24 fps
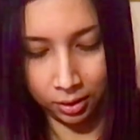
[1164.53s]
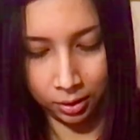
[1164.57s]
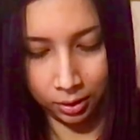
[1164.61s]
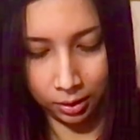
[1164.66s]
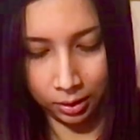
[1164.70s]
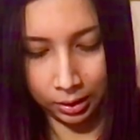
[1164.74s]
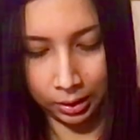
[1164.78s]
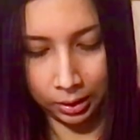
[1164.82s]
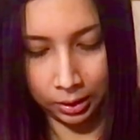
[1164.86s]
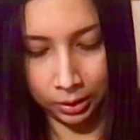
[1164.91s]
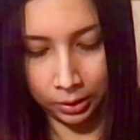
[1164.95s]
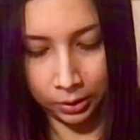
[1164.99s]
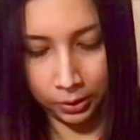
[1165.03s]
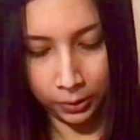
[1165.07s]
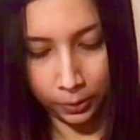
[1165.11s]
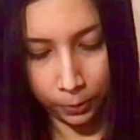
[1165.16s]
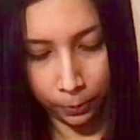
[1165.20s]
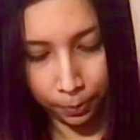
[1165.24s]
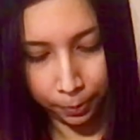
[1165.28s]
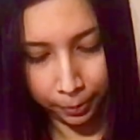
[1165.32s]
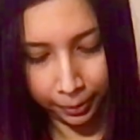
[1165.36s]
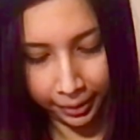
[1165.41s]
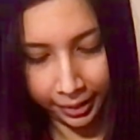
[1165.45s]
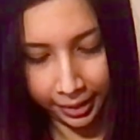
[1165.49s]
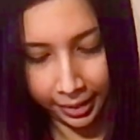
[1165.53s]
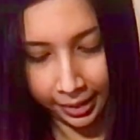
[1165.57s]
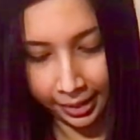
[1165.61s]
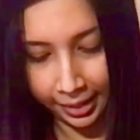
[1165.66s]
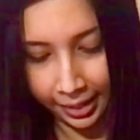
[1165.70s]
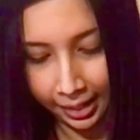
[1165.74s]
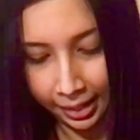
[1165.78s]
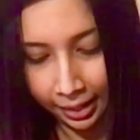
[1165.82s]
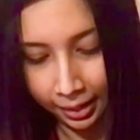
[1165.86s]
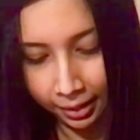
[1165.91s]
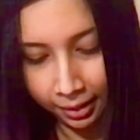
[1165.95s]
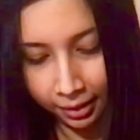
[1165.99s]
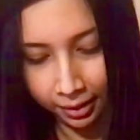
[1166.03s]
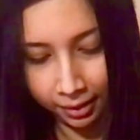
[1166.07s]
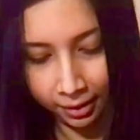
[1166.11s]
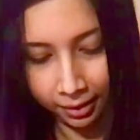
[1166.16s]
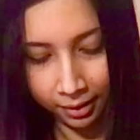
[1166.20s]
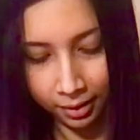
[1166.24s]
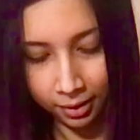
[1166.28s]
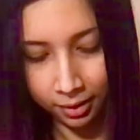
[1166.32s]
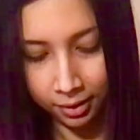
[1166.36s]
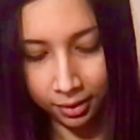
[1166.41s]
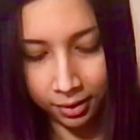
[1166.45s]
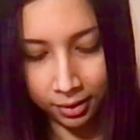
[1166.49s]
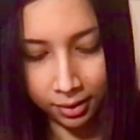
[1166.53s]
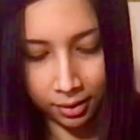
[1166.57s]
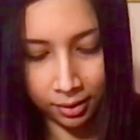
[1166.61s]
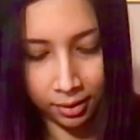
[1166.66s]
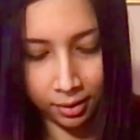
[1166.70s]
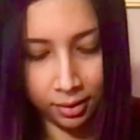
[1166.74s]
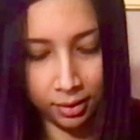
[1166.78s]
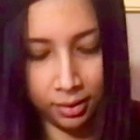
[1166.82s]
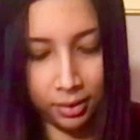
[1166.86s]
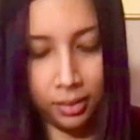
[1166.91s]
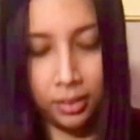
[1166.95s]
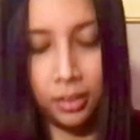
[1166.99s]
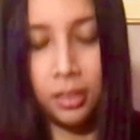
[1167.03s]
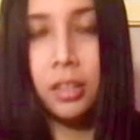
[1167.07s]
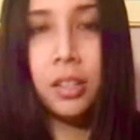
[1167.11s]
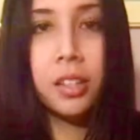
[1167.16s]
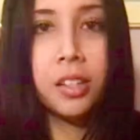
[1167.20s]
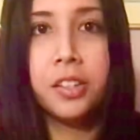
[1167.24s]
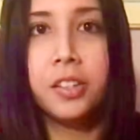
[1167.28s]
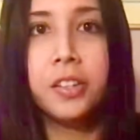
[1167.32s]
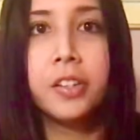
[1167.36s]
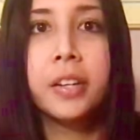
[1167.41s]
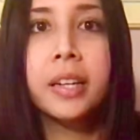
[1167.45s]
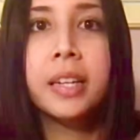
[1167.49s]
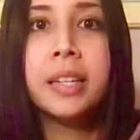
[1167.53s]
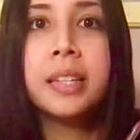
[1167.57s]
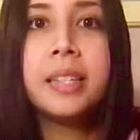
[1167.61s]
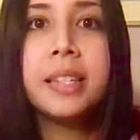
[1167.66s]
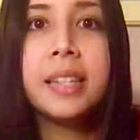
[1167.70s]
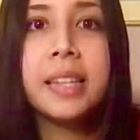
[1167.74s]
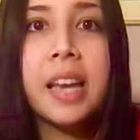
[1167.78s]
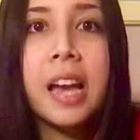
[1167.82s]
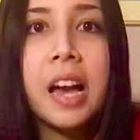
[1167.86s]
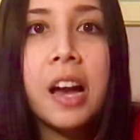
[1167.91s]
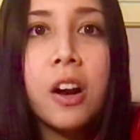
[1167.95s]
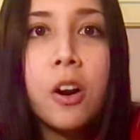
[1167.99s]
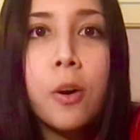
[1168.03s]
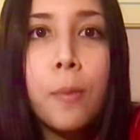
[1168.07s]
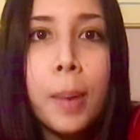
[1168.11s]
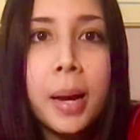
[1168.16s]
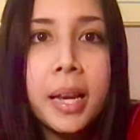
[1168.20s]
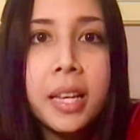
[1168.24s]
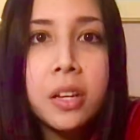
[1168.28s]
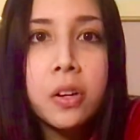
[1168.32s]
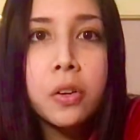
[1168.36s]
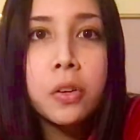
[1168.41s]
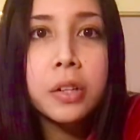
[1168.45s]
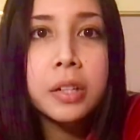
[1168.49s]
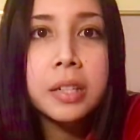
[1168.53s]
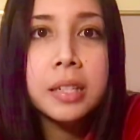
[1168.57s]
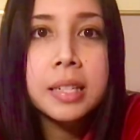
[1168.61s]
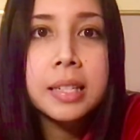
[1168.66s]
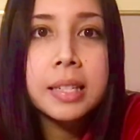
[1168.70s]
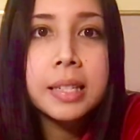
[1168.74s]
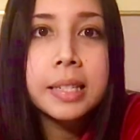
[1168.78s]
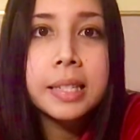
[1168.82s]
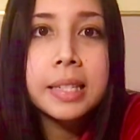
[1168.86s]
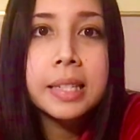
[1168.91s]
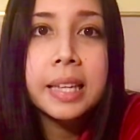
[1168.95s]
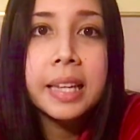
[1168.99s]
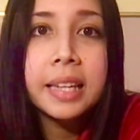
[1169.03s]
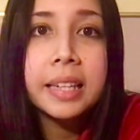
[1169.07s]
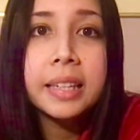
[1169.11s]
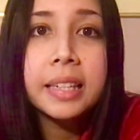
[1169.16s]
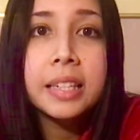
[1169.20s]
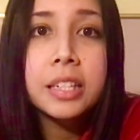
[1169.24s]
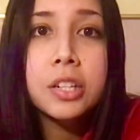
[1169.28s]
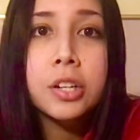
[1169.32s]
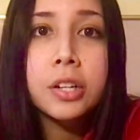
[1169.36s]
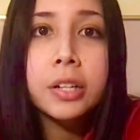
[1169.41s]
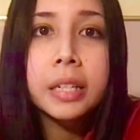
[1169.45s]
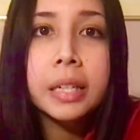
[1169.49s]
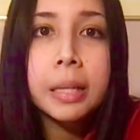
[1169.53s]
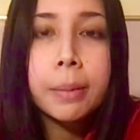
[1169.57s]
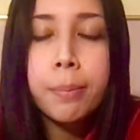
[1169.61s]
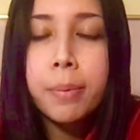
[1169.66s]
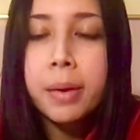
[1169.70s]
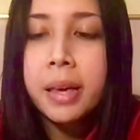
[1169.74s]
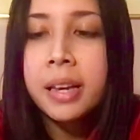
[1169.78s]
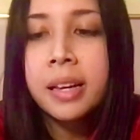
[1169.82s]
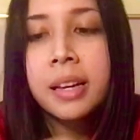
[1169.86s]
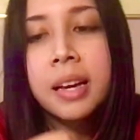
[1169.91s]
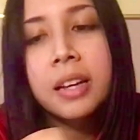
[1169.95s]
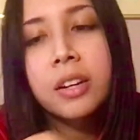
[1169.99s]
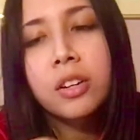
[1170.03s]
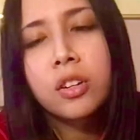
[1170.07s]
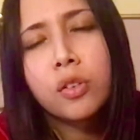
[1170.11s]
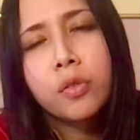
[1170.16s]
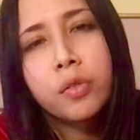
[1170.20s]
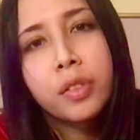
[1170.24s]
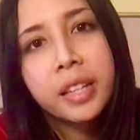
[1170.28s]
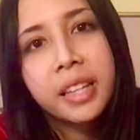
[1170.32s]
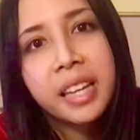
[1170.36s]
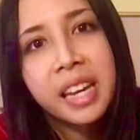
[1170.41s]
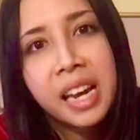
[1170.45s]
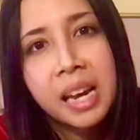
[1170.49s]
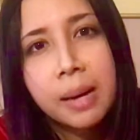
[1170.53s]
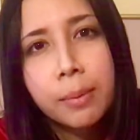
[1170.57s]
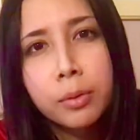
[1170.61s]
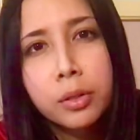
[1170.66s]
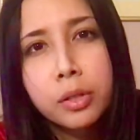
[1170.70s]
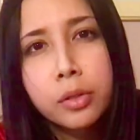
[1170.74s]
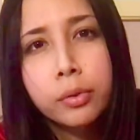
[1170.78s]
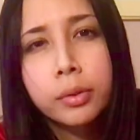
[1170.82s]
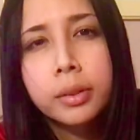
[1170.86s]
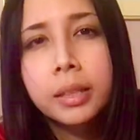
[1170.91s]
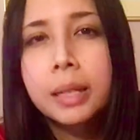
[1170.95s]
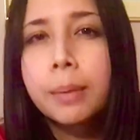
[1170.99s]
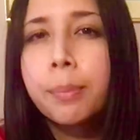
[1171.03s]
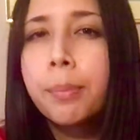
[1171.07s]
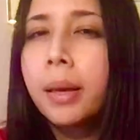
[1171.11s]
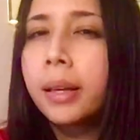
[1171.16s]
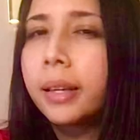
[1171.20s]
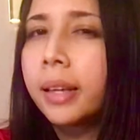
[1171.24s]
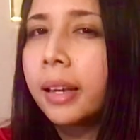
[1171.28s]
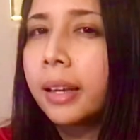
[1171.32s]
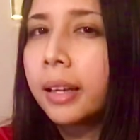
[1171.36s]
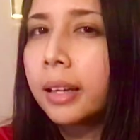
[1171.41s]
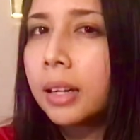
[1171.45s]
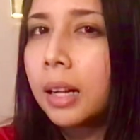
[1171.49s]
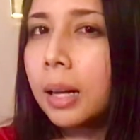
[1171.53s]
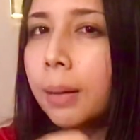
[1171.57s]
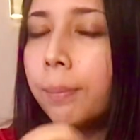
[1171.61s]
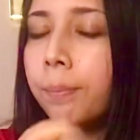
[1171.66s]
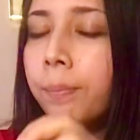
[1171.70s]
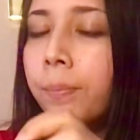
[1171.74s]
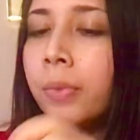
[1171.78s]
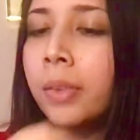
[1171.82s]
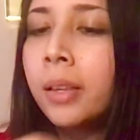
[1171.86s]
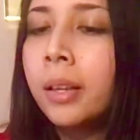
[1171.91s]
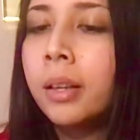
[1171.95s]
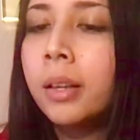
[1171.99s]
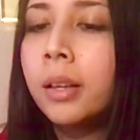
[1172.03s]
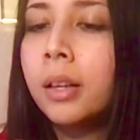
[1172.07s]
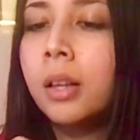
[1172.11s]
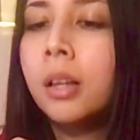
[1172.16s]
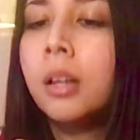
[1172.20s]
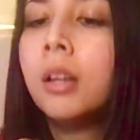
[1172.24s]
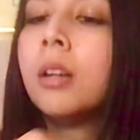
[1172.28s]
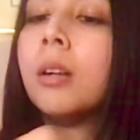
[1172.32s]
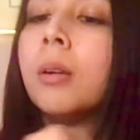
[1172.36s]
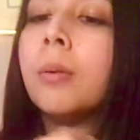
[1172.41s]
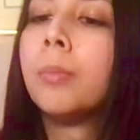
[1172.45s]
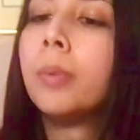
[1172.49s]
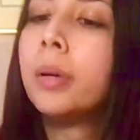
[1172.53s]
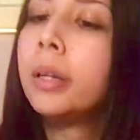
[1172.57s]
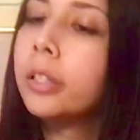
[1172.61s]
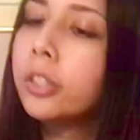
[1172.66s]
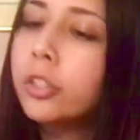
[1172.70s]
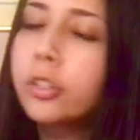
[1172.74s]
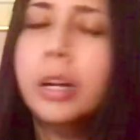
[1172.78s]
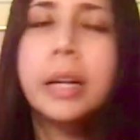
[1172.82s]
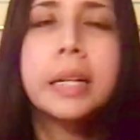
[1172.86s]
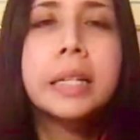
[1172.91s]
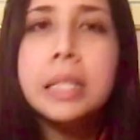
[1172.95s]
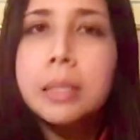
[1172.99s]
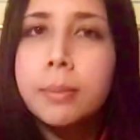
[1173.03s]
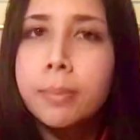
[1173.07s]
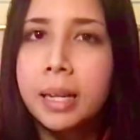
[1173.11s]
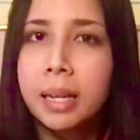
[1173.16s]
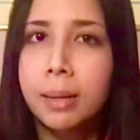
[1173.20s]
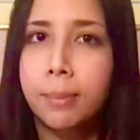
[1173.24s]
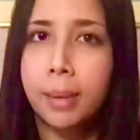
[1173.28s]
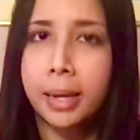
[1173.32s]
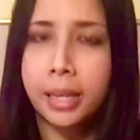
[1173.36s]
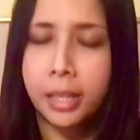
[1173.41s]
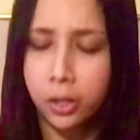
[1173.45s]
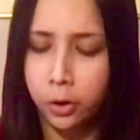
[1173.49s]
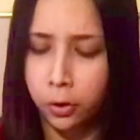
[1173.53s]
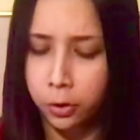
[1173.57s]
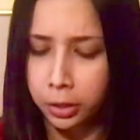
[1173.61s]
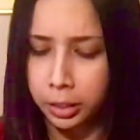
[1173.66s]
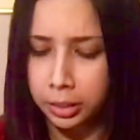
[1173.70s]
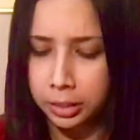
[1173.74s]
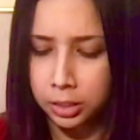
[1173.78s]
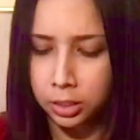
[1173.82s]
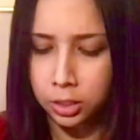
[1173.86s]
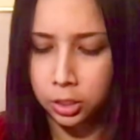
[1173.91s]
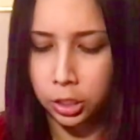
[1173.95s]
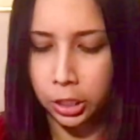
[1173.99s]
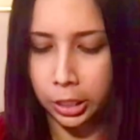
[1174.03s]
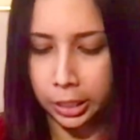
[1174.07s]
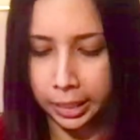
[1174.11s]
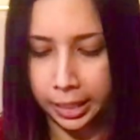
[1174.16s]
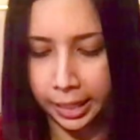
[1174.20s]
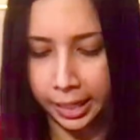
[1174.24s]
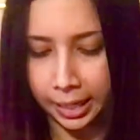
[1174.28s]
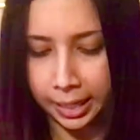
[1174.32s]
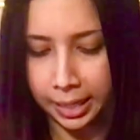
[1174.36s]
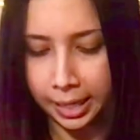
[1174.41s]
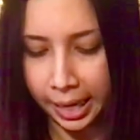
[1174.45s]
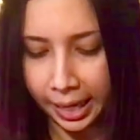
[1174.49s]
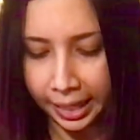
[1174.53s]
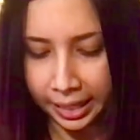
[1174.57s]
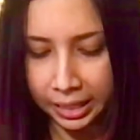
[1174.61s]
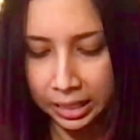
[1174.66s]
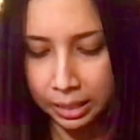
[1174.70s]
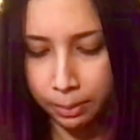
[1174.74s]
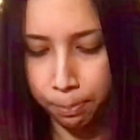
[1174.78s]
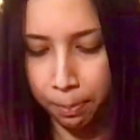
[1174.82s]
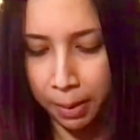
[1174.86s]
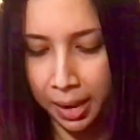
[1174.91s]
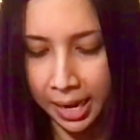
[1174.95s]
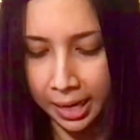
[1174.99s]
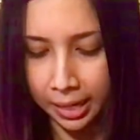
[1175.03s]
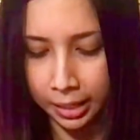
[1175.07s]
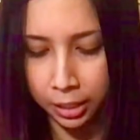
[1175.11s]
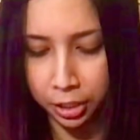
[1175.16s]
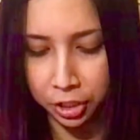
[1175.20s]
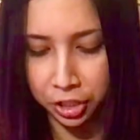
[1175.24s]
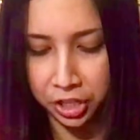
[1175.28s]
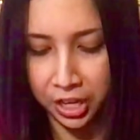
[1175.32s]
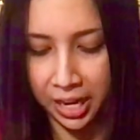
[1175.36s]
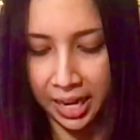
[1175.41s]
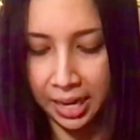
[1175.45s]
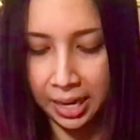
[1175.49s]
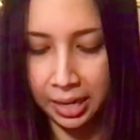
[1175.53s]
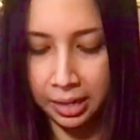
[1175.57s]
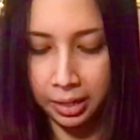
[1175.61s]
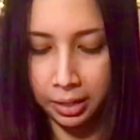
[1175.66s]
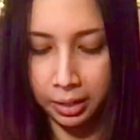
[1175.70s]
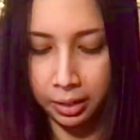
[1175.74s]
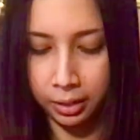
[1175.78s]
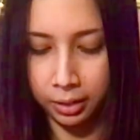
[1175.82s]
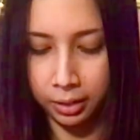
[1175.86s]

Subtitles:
So pretty. You can see how my yogurt's slightly turning pink. I don't know if the camera is really picking it up. But trust me, my yogurt's turning a nice pink shade.